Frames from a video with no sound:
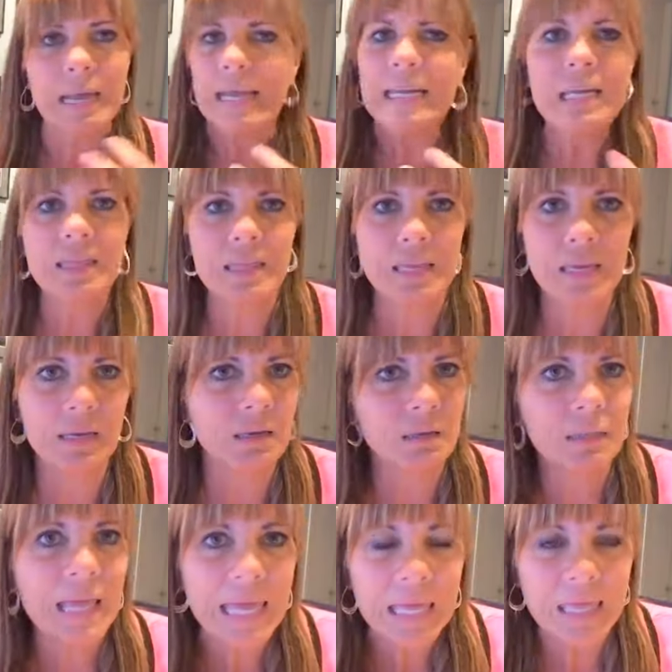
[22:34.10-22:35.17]
anything
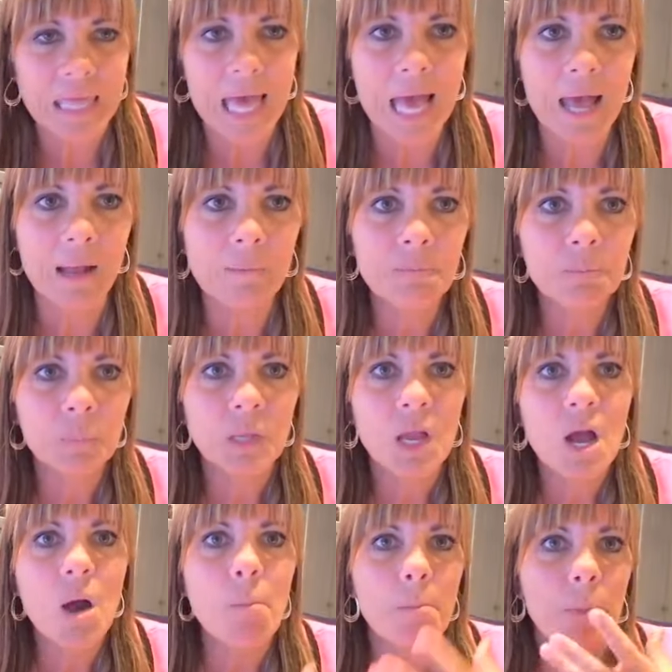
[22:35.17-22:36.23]
like that,
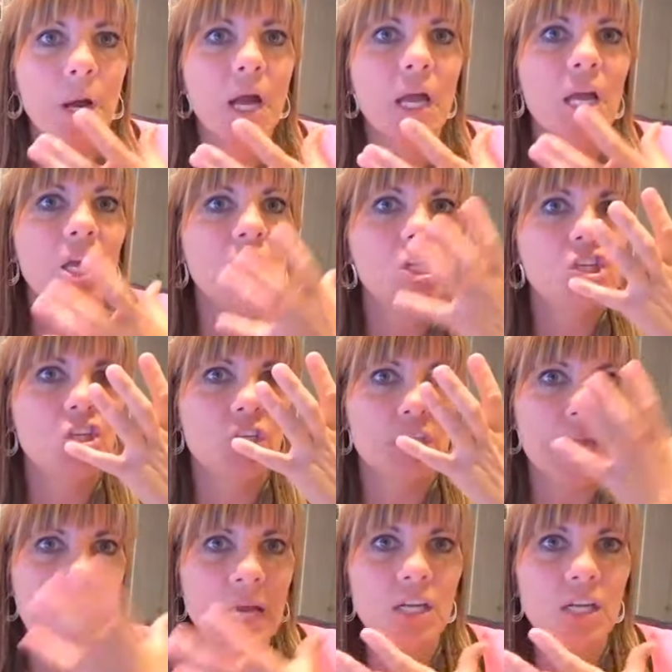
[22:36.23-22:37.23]
but she